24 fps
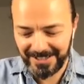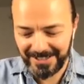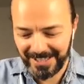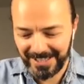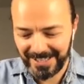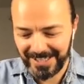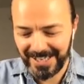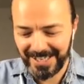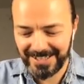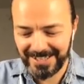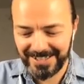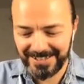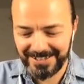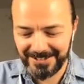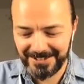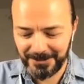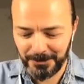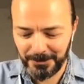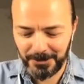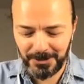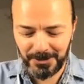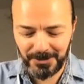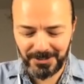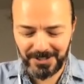like I
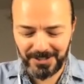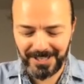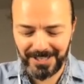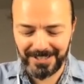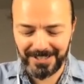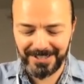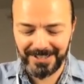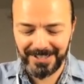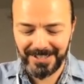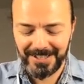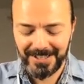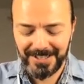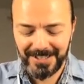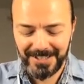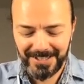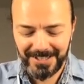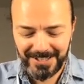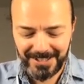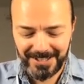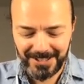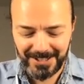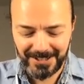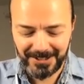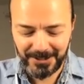used to say
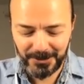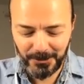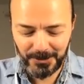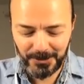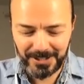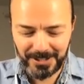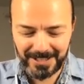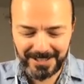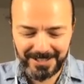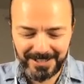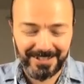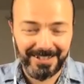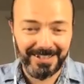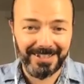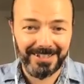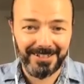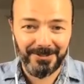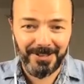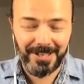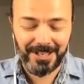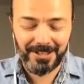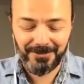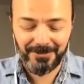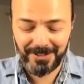uh, use it like
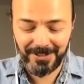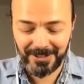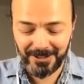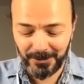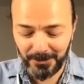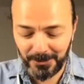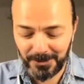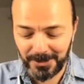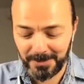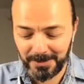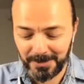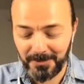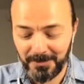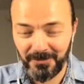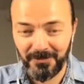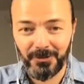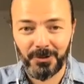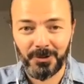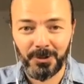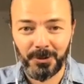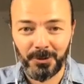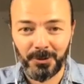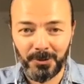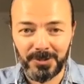your handwriting use it
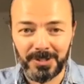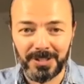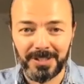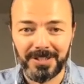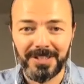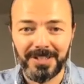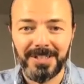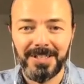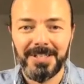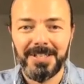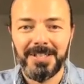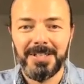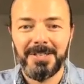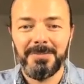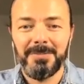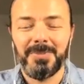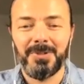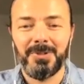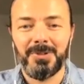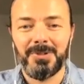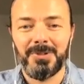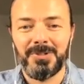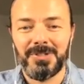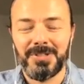before you lose it
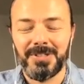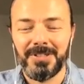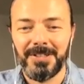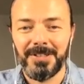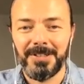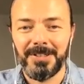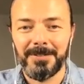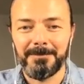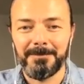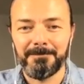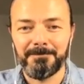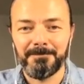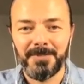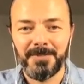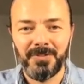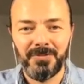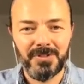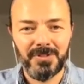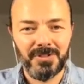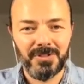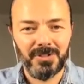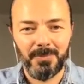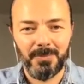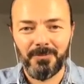because um, if
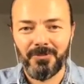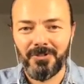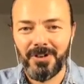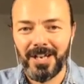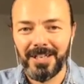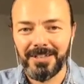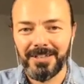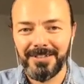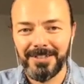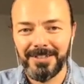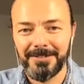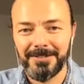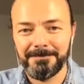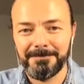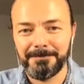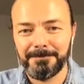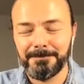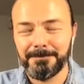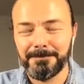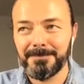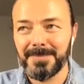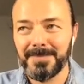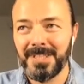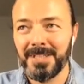you stop writing
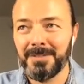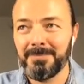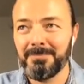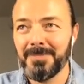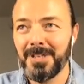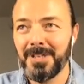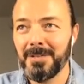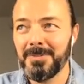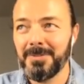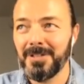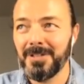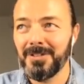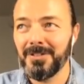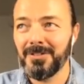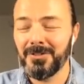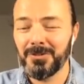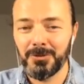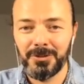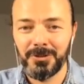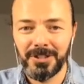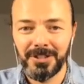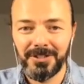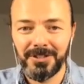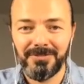and maybe you
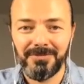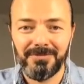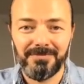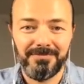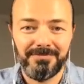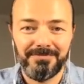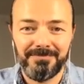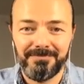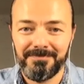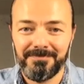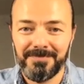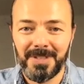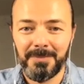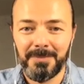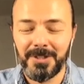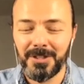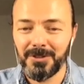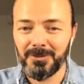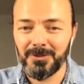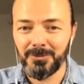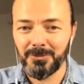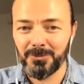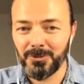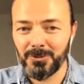did maybe
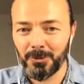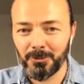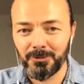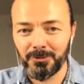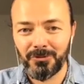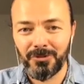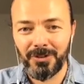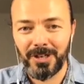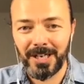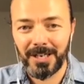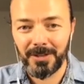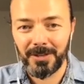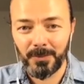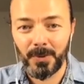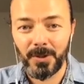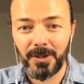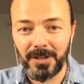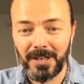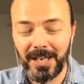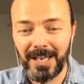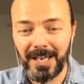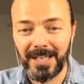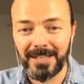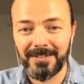you don't write with
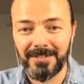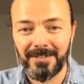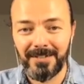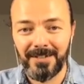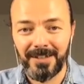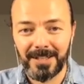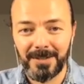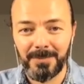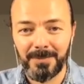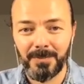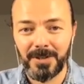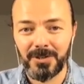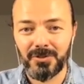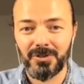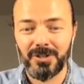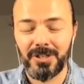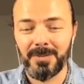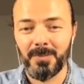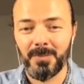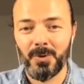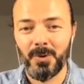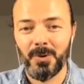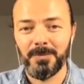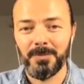your hand that much
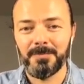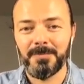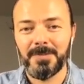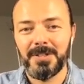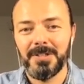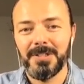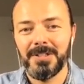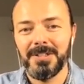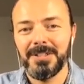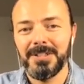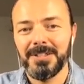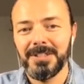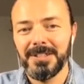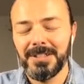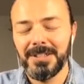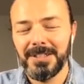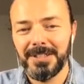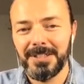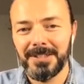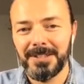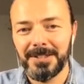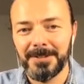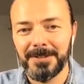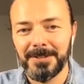anymore
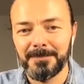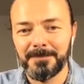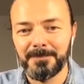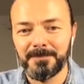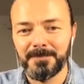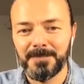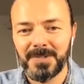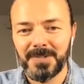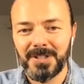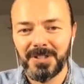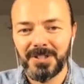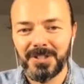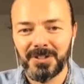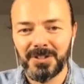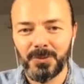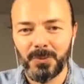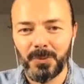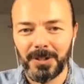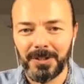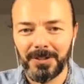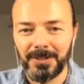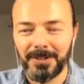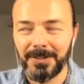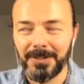um, you
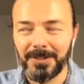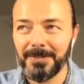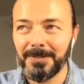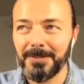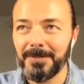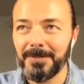will